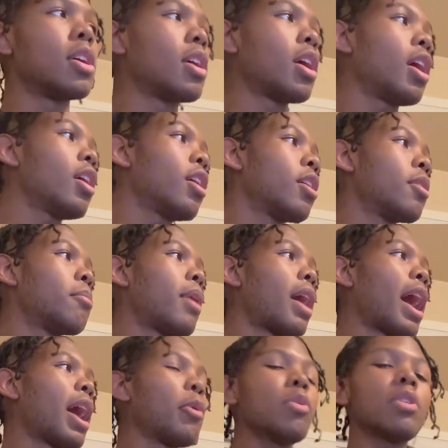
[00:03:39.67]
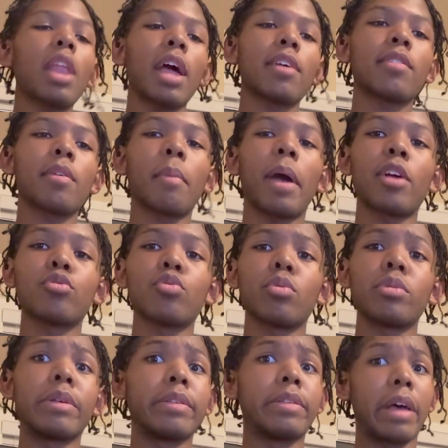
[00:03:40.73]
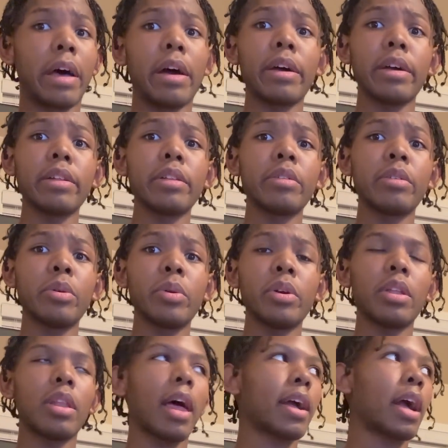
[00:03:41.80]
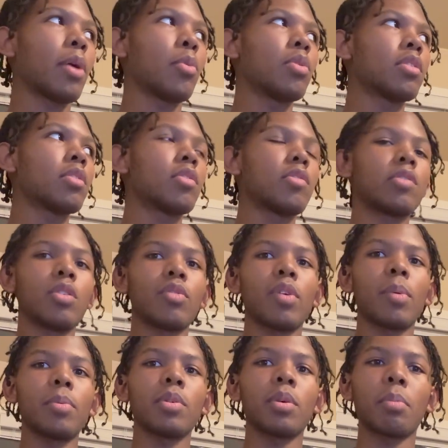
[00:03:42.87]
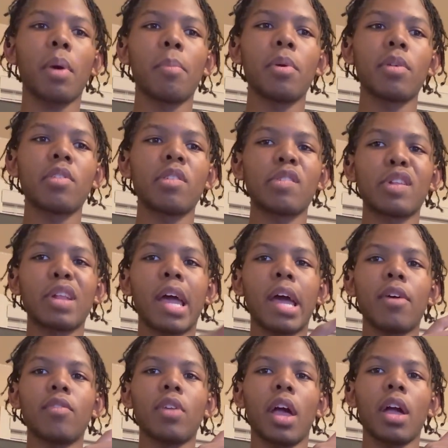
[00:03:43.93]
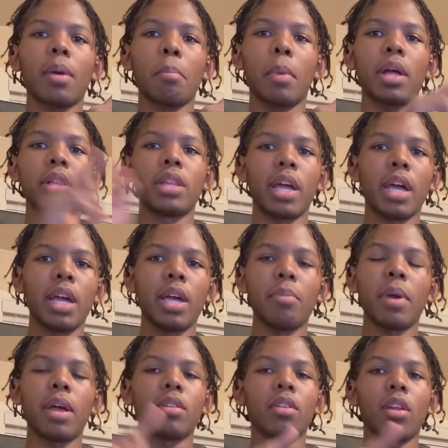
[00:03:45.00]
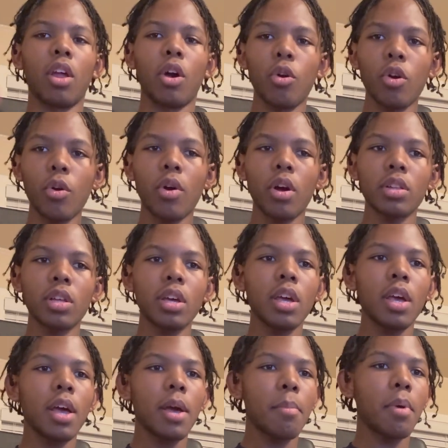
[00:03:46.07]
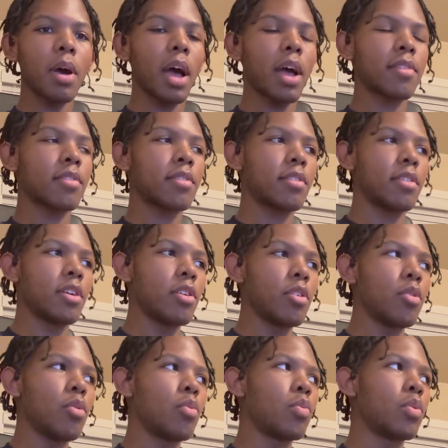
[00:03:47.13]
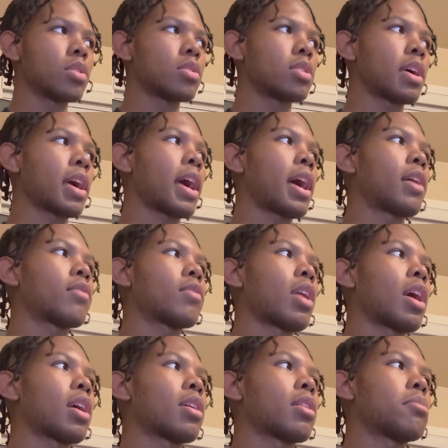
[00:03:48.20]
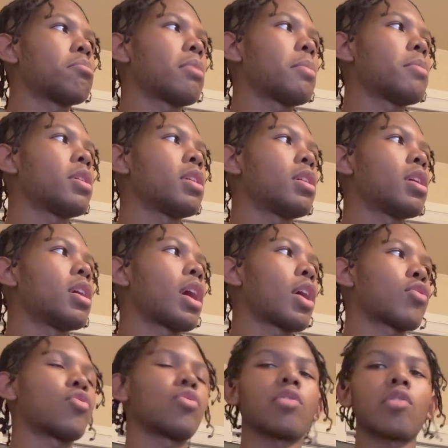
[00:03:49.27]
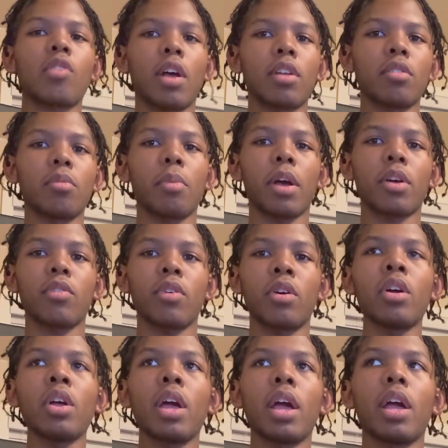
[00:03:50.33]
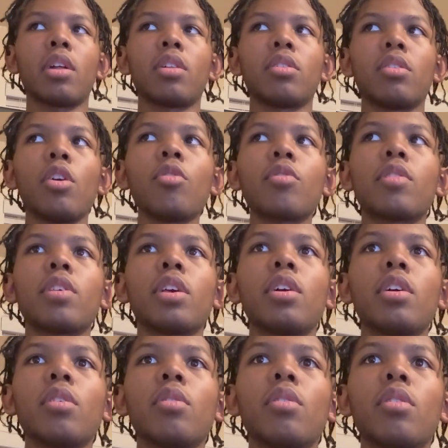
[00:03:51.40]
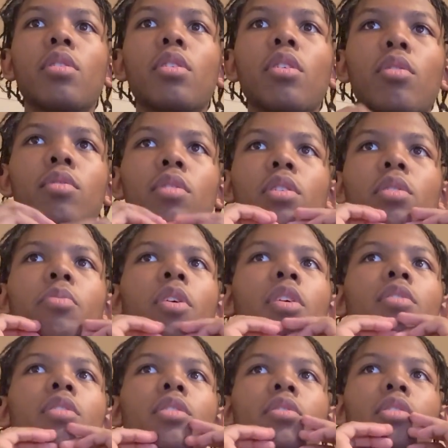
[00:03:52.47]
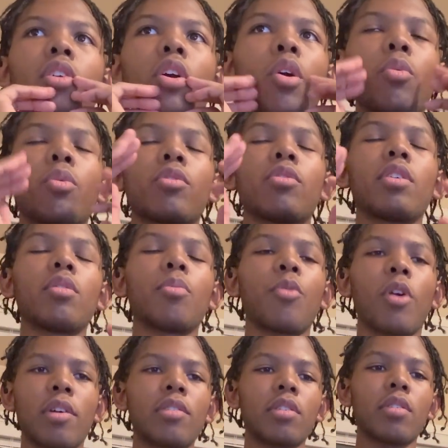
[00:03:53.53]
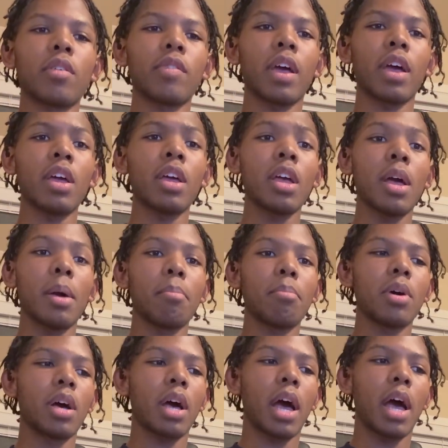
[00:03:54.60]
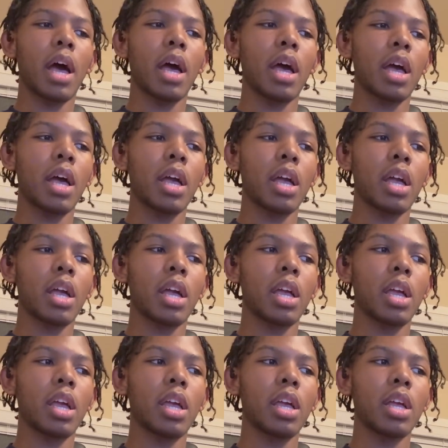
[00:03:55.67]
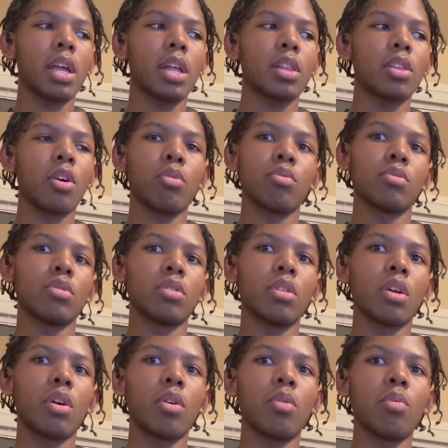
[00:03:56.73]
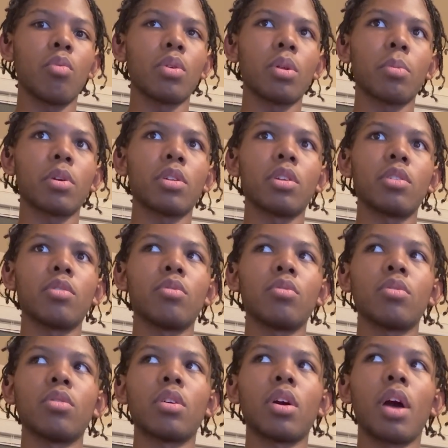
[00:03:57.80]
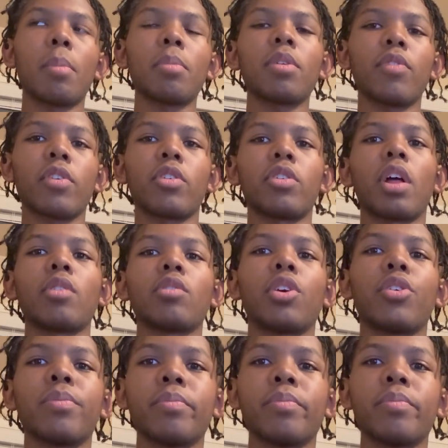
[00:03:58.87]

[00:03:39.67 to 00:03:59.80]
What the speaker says: I would like some actual design to it. Like I wanted to still represent my business and have like my name and the logo on it, but I still want to have like maybe an extra design in the background. And you'll see it. Y'all see the process. Y'all will see the process of that. But I don't know what I'm gonna do. I'm gonna figure it out though.